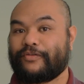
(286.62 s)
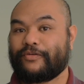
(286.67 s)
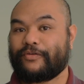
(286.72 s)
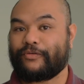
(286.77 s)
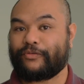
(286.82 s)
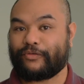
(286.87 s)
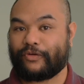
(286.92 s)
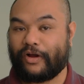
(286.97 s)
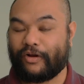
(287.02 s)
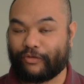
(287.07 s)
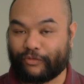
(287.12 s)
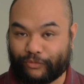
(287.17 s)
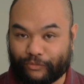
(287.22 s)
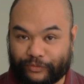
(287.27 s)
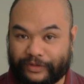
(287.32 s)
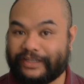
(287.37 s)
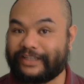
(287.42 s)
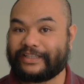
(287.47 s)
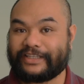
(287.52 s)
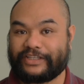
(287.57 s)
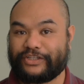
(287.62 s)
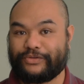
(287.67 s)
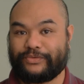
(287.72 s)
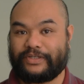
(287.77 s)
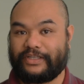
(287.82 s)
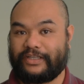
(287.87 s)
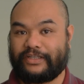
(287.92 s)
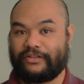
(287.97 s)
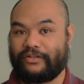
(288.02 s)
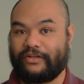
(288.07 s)
a really
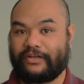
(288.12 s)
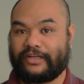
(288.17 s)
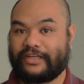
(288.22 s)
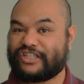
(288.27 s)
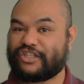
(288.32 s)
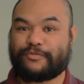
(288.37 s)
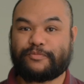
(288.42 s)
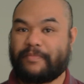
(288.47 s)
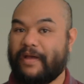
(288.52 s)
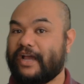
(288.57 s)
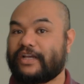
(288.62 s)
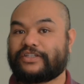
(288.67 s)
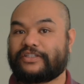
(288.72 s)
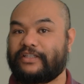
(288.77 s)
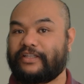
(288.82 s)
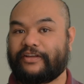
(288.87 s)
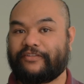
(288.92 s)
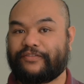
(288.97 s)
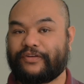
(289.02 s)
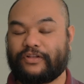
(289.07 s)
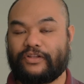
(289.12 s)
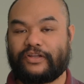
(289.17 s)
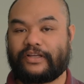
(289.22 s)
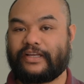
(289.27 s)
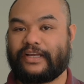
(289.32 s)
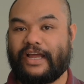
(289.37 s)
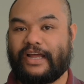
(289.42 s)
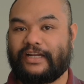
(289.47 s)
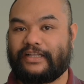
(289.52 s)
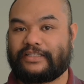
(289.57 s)
unique look, especially if you're
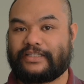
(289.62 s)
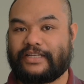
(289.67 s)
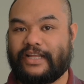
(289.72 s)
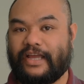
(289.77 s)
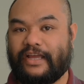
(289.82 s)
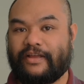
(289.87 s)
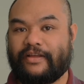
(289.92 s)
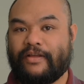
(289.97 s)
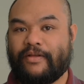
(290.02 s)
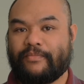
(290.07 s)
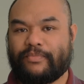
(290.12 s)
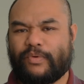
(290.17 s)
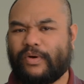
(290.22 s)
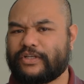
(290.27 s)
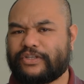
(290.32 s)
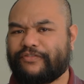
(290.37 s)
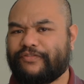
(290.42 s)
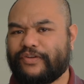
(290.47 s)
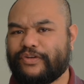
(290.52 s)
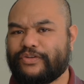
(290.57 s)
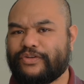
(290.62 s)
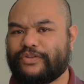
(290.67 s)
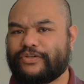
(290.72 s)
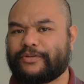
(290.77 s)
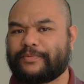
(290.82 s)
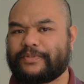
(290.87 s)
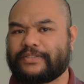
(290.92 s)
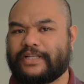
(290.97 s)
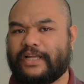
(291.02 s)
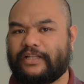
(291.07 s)
looking at it today. Watch a few
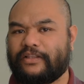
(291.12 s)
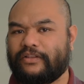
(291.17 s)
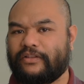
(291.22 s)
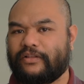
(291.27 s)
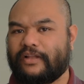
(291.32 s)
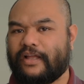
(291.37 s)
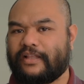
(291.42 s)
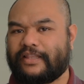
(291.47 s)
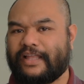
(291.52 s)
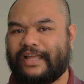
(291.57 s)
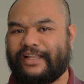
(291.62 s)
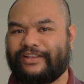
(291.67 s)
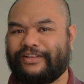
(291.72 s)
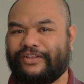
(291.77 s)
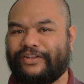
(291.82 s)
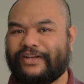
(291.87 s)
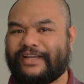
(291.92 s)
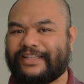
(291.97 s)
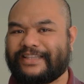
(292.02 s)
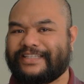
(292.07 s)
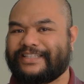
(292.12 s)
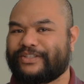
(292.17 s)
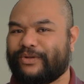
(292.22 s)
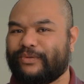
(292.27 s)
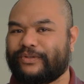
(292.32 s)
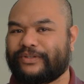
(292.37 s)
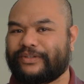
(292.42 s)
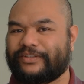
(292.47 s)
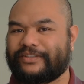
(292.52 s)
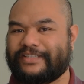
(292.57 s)
YouTubers that look at these
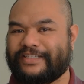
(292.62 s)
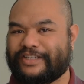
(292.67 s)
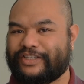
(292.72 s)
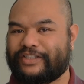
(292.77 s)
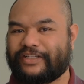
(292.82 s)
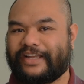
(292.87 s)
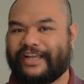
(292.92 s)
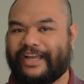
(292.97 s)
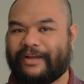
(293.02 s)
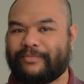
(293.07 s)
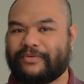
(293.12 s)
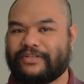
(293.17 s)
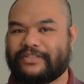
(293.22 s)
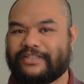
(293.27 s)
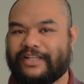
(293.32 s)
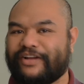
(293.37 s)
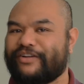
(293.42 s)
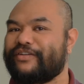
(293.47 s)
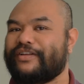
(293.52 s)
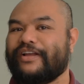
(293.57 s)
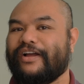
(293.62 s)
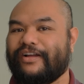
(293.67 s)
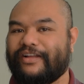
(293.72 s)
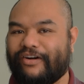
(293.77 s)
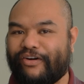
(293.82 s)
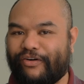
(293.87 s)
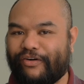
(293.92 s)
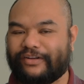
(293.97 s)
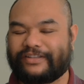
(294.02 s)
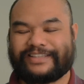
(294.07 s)
older digital cameras. They
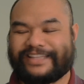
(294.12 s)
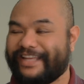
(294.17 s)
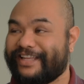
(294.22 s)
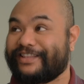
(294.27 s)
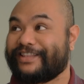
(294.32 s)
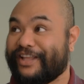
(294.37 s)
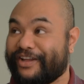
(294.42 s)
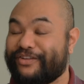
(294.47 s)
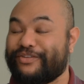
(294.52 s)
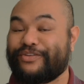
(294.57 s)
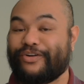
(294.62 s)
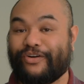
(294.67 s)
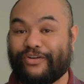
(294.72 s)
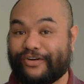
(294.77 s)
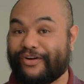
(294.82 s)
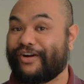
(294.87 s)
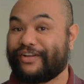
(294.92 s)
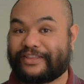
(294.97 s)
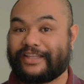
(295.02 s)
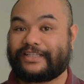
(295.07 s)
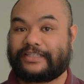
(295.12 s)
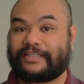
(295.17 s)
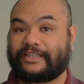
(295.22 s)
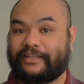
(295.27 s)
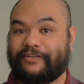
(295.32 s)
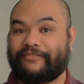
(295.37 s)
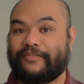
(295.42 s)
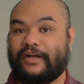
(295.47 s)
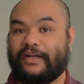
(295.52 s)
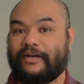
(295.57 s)
are
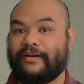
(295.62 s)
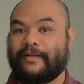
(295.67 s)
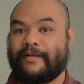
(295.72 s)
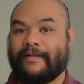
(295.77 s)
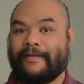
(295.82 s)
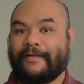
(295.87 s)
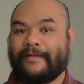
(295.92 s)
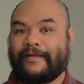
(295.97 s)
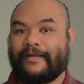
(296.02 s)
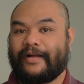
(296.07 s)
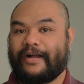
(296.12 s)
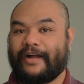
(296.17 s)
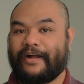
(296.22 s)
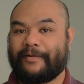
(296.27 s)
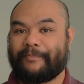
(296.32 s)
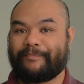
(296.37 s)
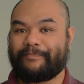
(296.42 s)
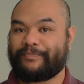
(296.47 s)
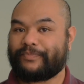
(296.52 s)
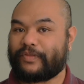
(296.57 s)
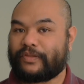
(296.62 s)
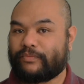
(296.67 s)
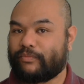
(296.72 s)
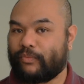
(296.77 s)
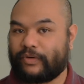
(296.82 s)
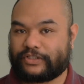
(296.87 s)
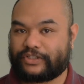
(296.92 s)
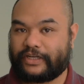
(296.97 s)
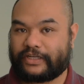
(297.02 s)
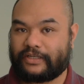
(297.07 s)
authentically fun.
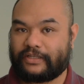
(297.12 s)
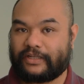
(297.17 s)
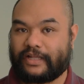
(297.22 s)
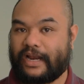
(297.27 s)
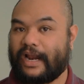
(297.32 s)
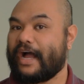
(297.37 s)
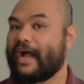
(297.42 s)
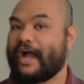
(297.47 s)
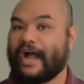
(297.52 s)
One channel that I